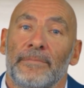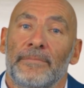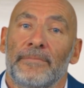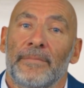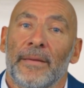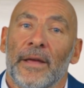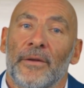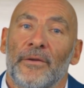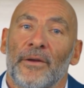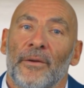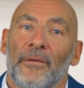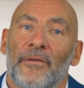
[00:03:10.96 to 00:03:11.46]

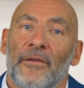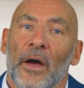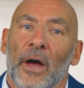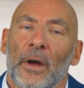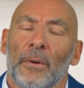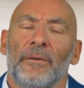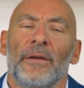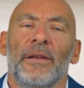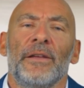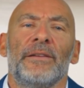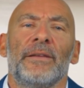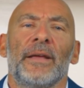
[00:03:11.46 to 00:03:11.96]
If you
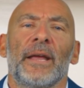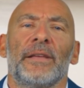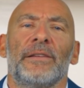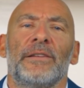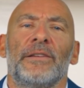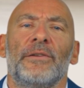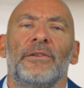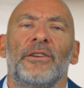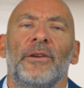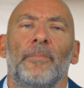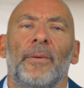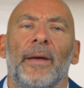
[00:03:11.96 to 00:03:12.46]
found this
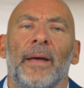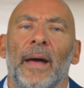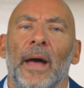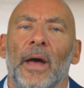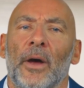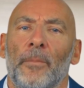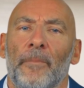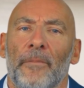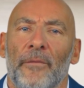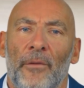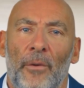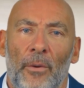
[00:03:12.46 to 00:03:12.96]
lesson to be
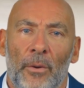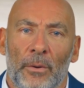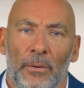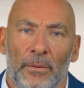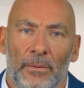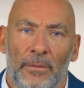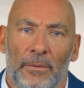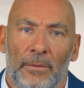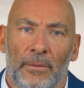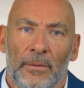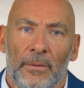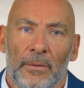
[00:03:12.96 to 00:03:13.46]
helpful,
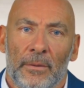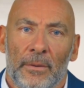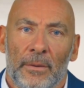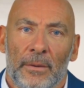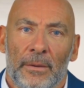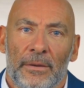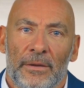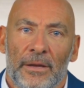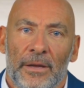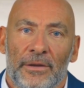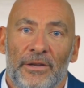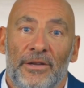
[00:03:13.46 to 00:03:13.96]

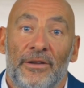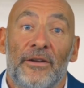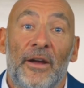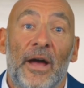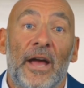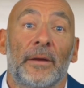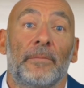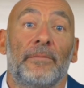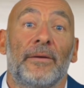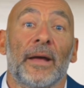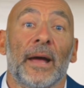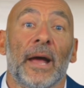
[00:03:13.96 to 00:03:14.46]

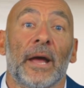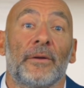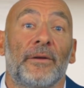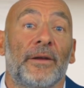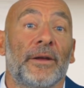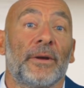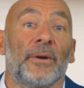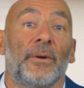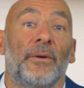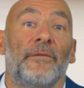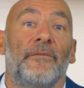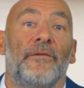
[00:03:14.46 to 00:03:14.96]
subscribe to How to
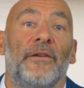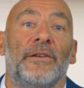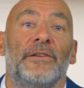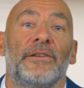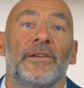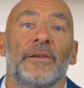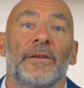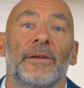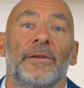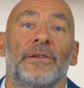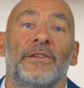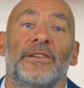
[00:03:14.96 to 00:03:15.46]

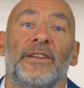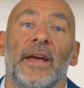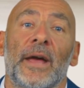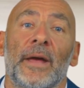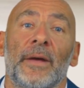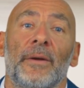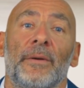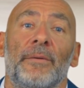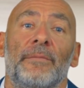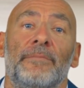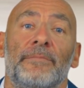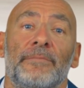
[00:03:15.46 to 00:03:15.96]
University's
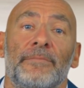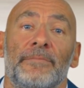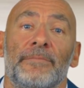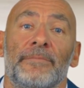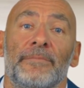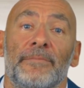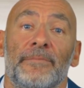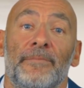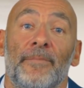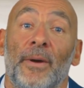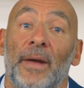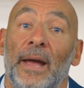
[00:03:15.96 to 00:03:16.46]
channel.
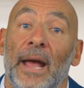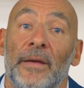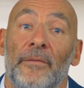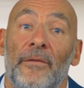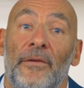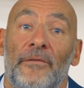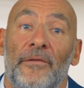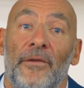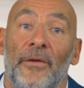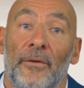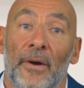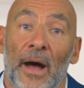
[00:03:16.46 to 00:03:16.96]
We have a
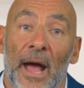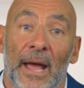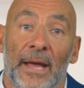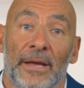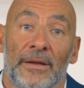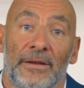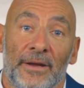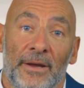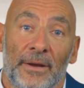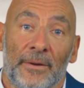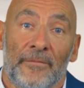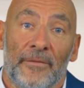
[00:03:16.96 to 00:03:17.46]

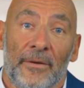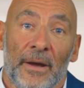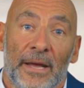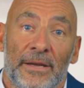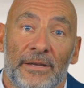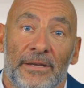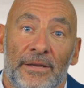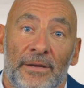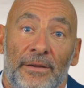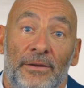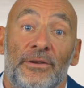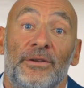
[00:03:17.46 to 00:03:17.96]
variety of
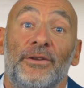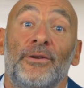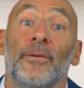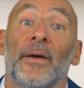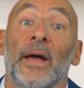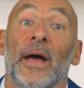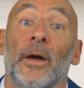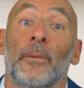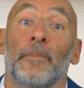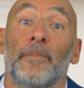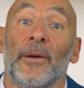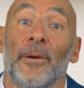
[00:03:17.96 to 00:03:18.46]
lessons to
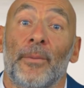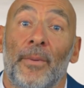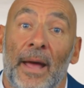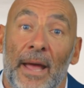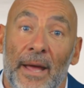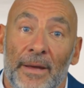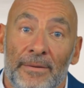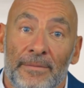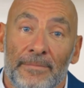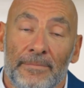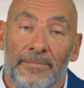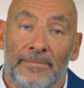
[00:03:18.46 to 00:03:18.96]
help you
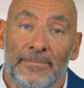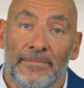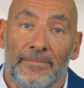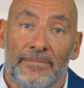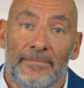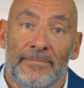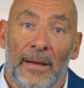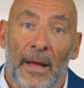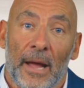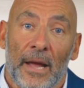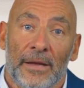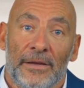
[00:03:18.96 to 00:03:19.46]
out.
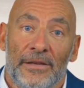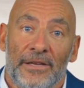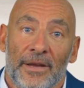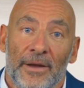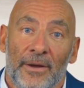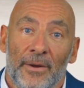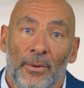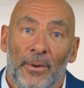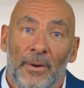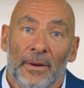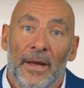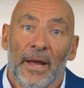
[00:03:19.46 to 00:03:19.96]
I'll see
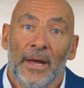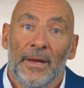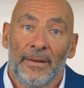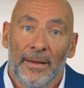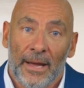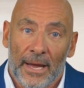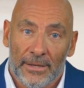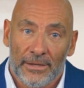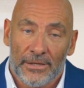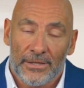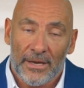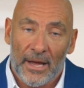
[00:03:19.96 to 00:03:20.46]
you again
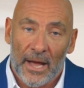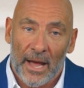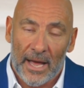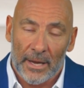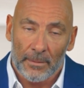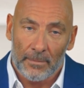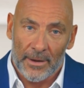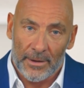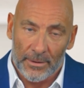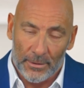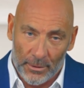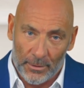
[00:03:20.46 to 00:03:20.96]
next
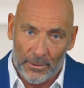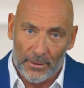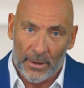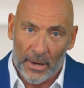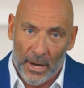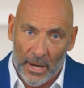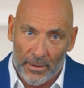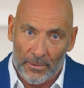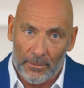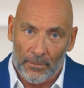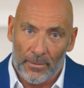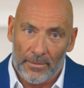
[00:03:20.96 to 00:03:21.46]
time and good
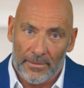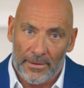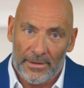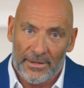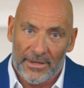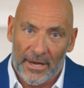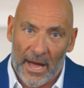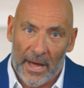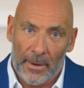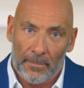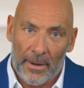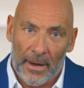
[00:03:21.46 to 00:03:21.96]
luck with the
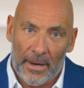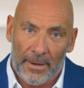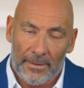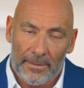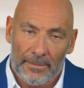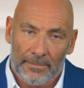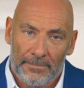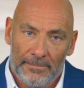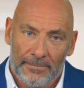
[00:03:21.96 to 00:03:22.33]
job hunt.